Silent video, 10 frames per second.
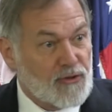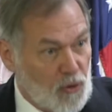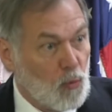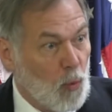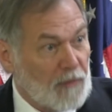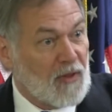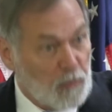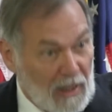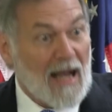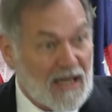to what the
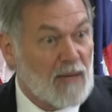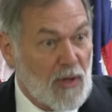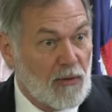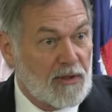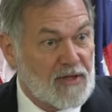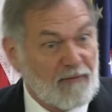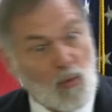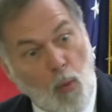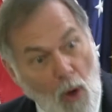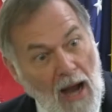black community
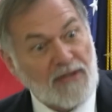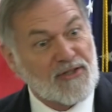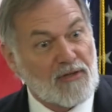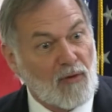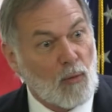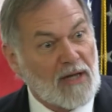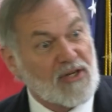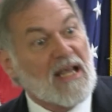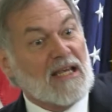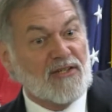suffered, why civil
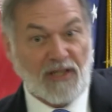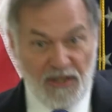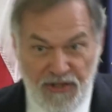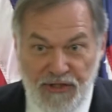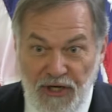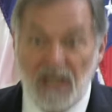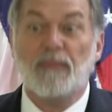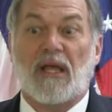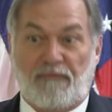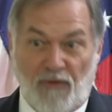rights is
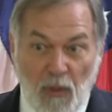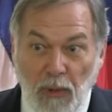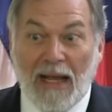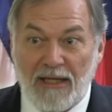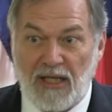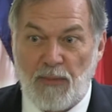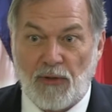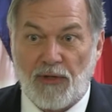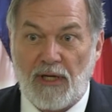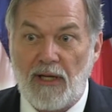legitimate for the black
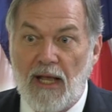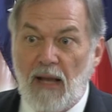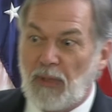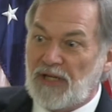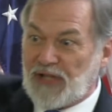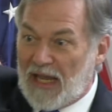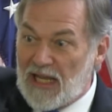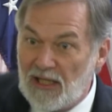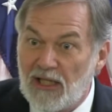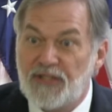community, but is
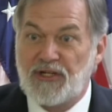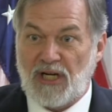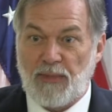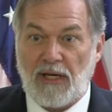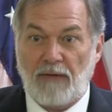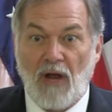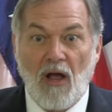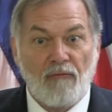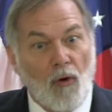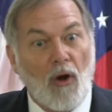illegitimate
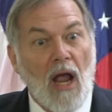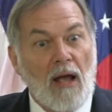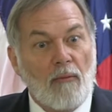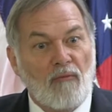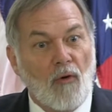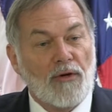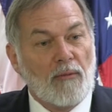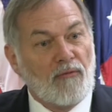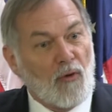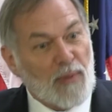for
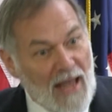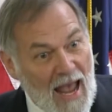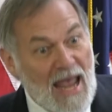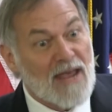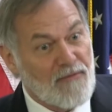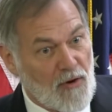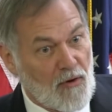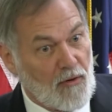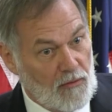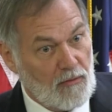
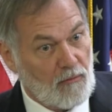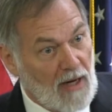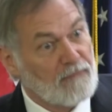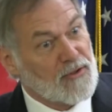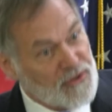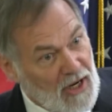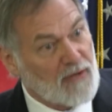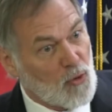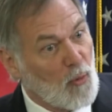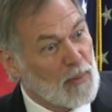behavior, right? For
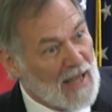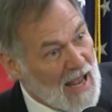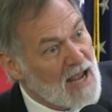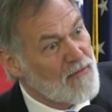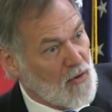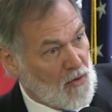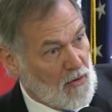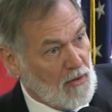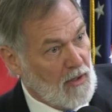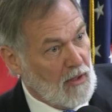sexual behavior,
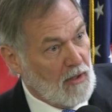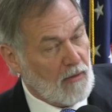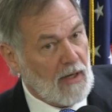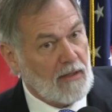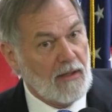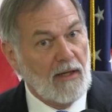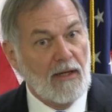right?